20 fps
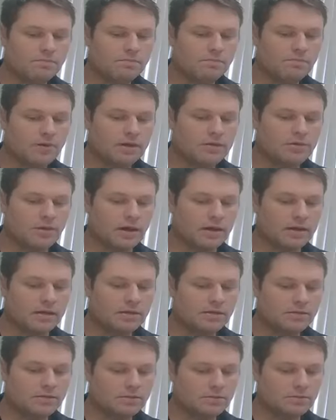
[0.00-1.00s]
But like,
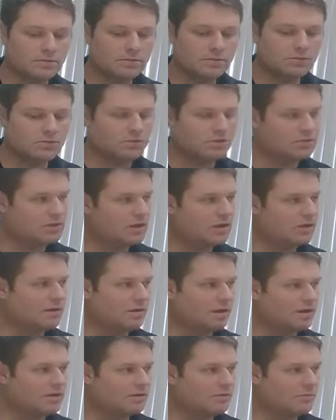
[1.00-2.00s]
just kind of
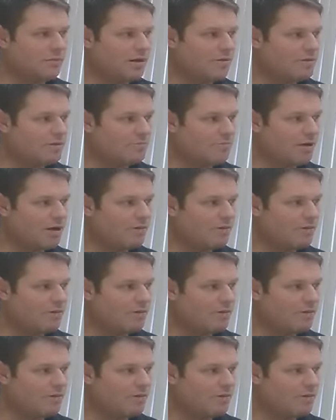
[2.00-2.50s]
like the mom and